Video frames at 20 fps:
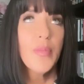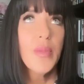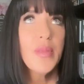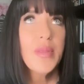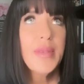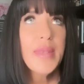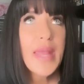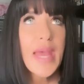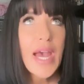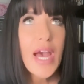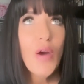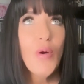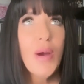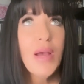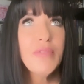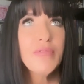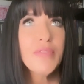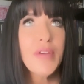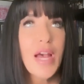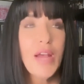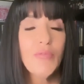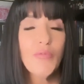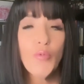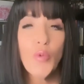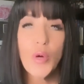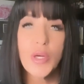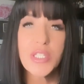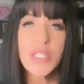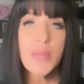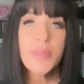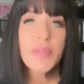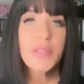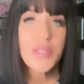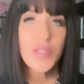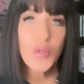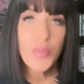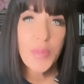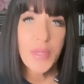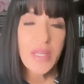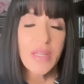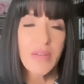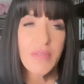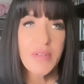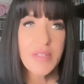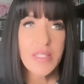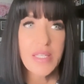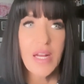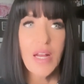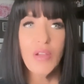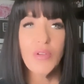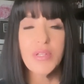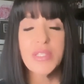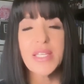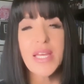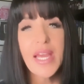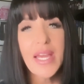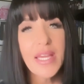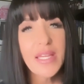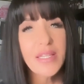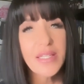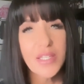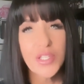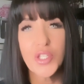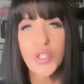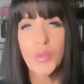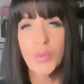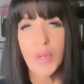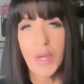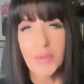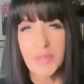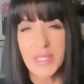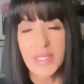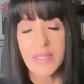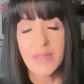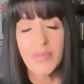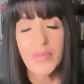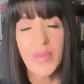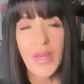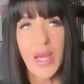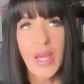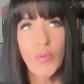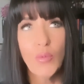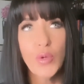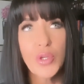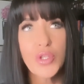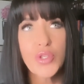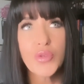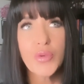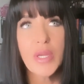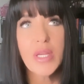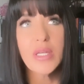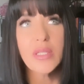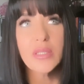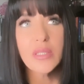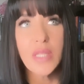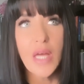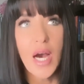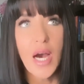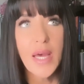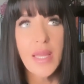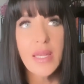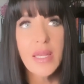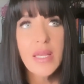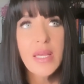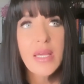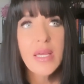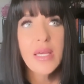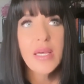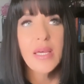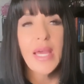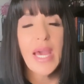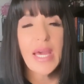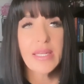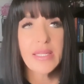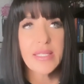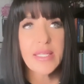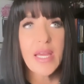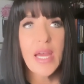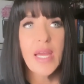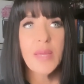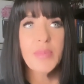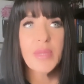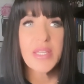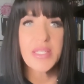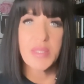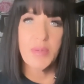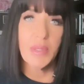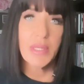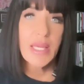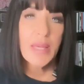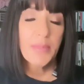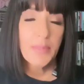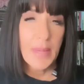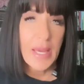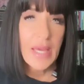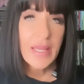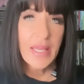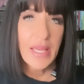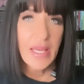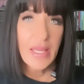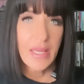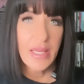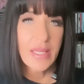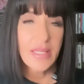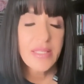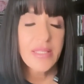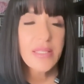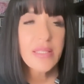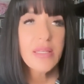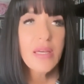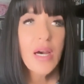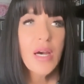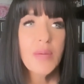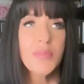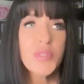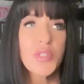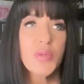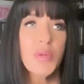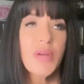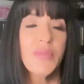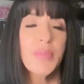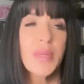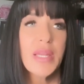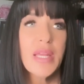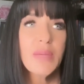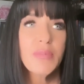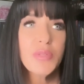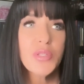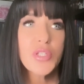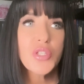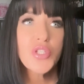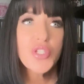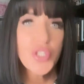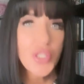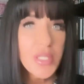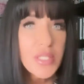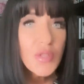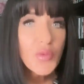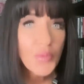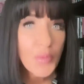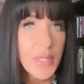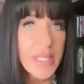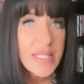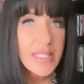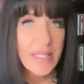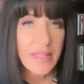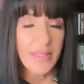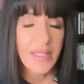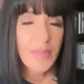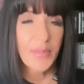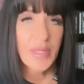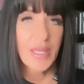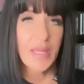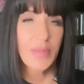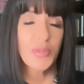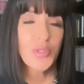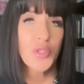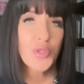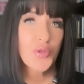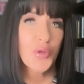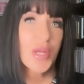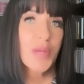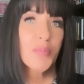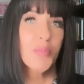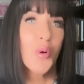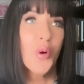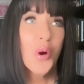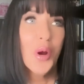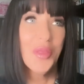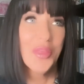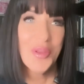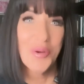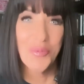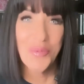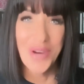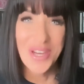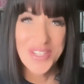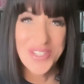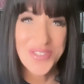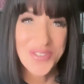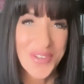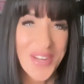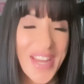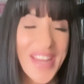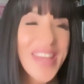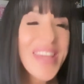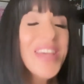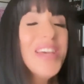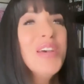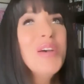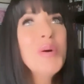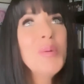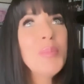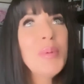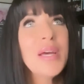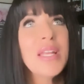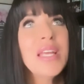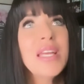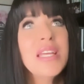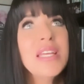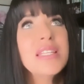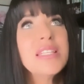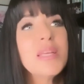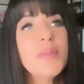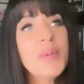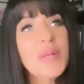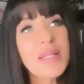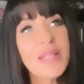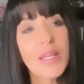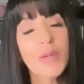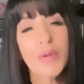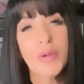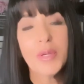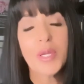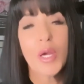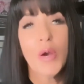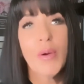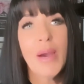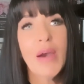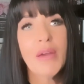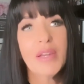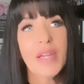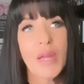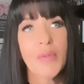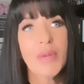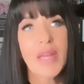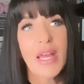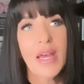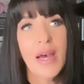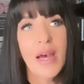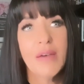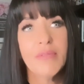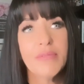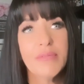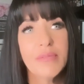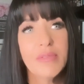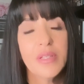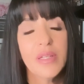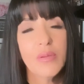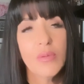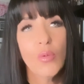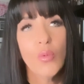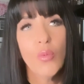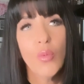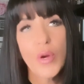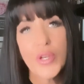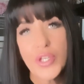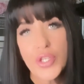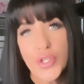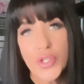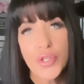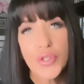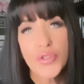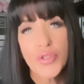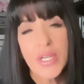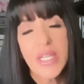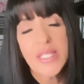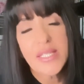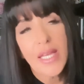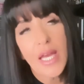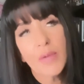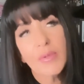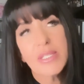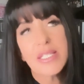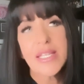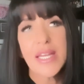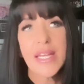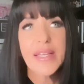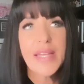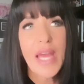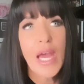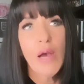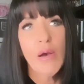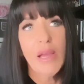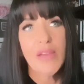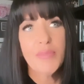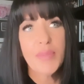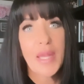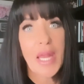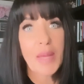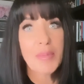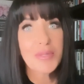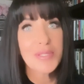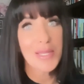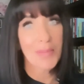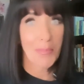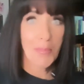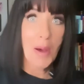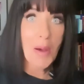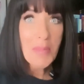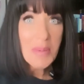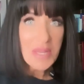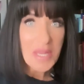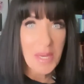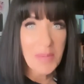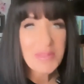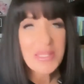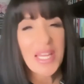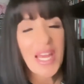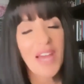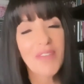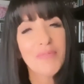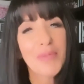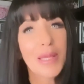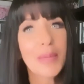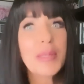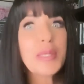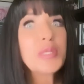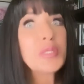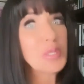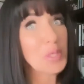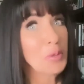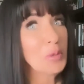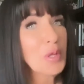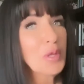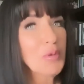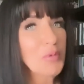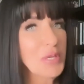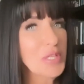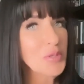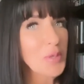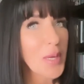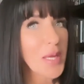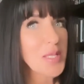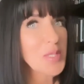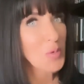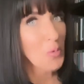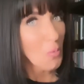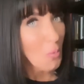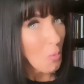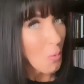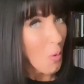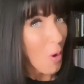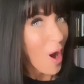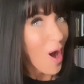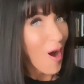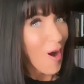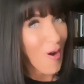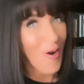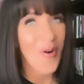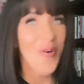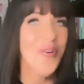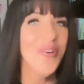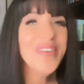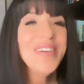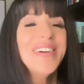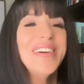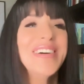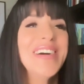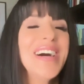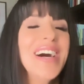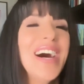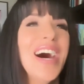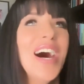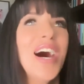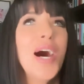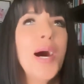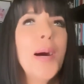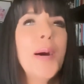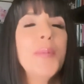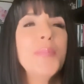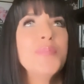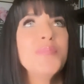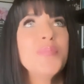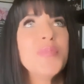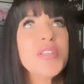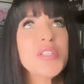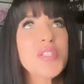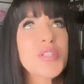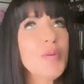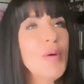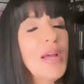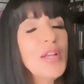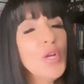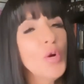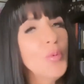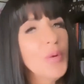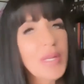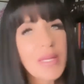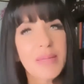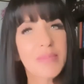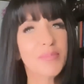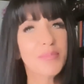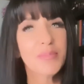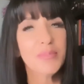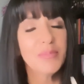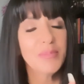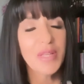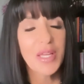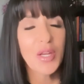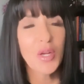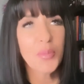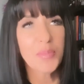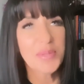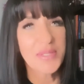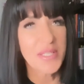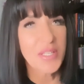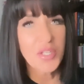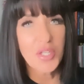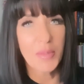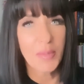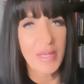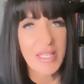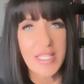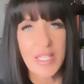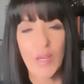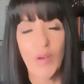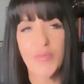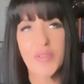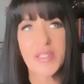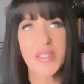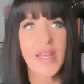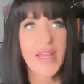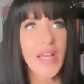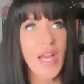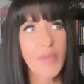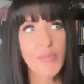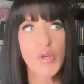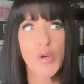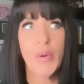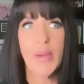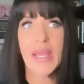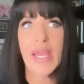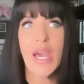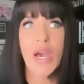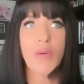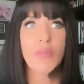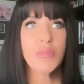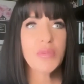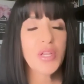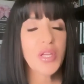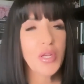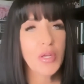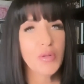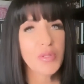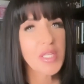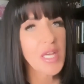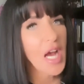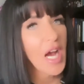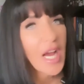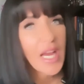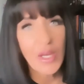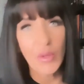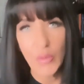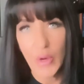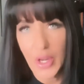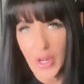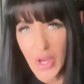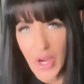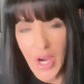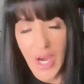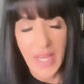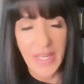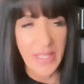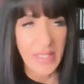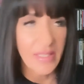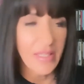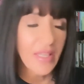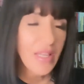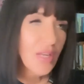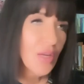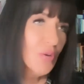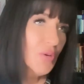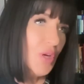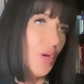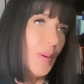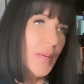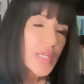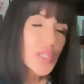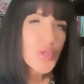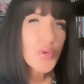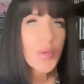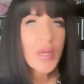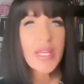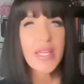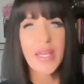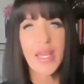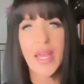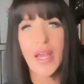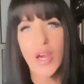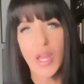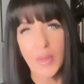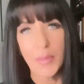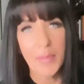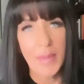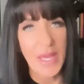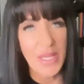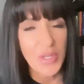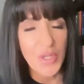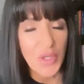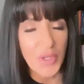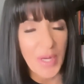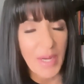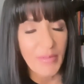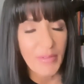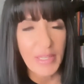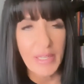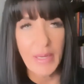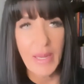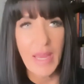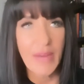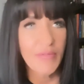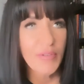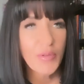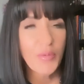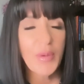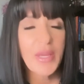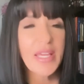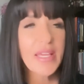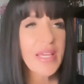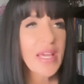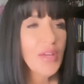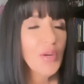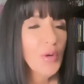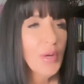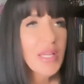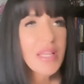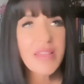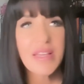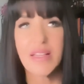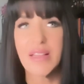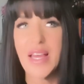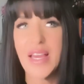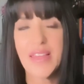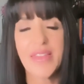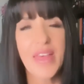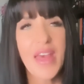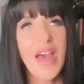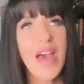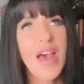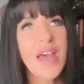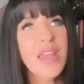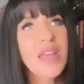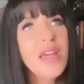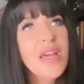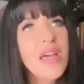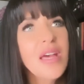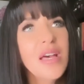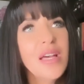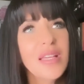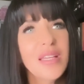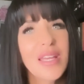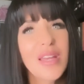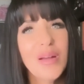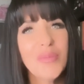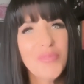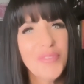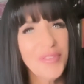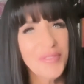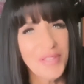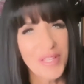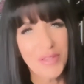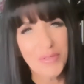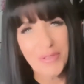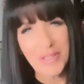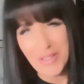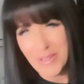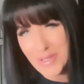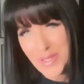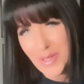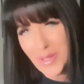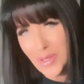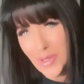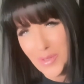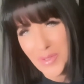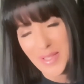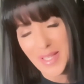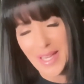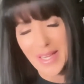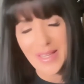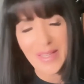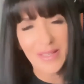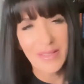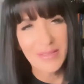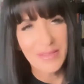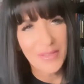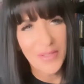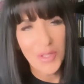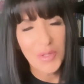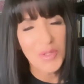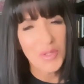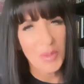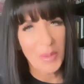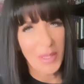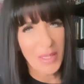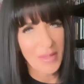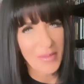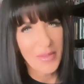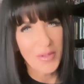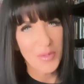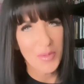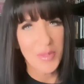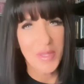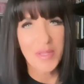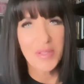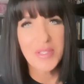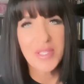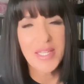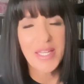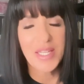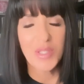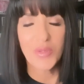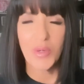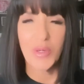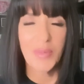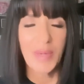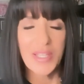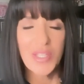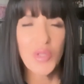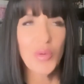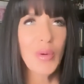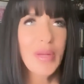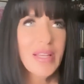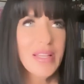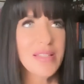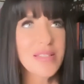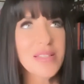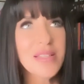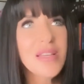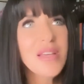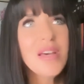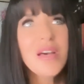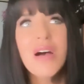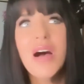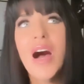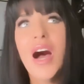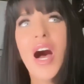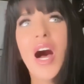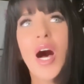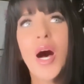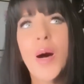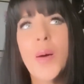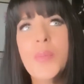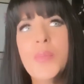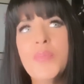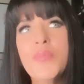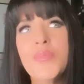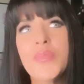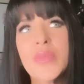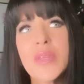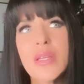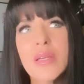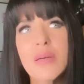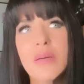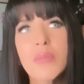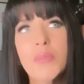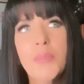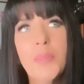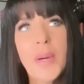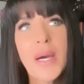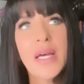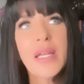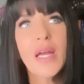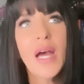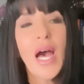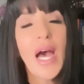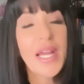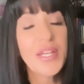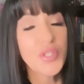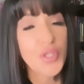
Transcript: now I've, I've worked up a little bit of a tolerance. I had an issue where I was, I wouldn't drink a lot at a time because I would get bad headaches. Um, so I've been able to, just recently, been able to drink more than one drink. But typically we would go out and I would have one to two drinks. I would say now I've been able to bump it up to have maybe two to three drinks. Whoa! Um, so I don't want to, you know, position myself as like I'm going out and, you know, tying one on and, you know, going drinking on a bender every, every weekend or anything like that you know, I'm 53 years old. Like those were those days were in my 20s. Um, but I